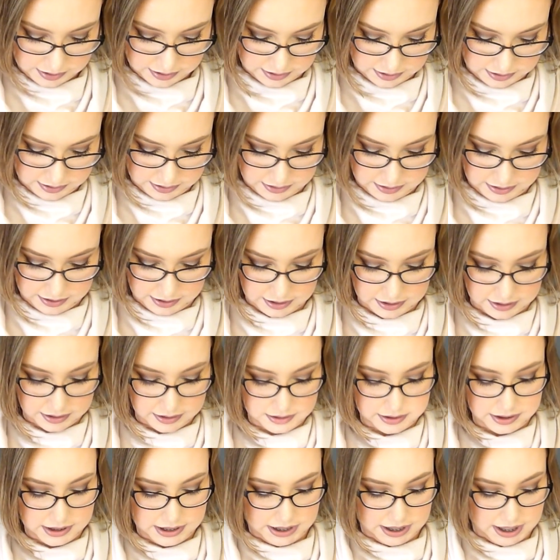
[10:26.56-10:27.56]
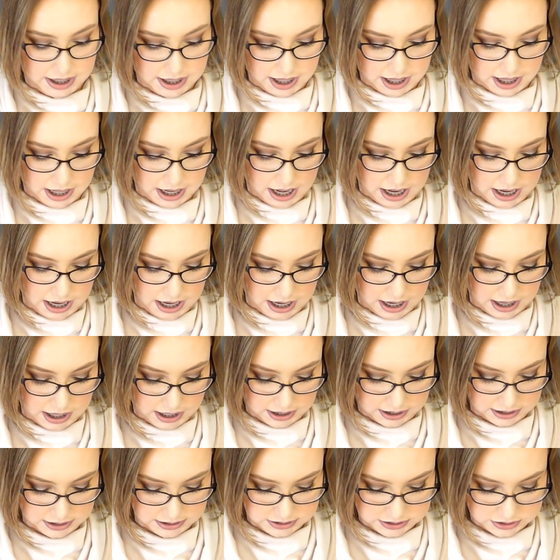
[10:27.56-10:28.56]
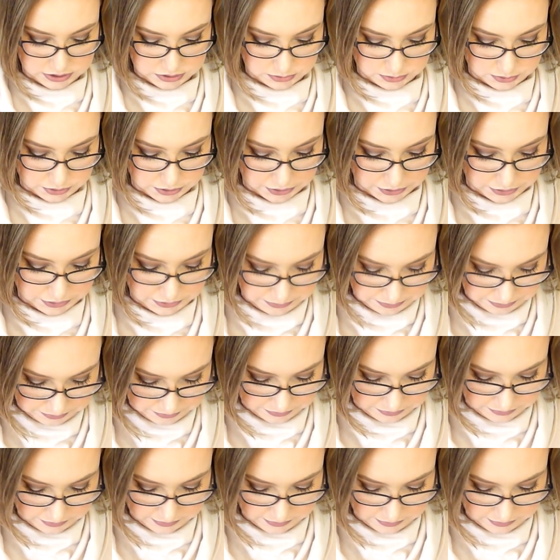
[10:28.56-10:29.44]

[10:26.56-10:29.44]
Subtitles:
And then the last row.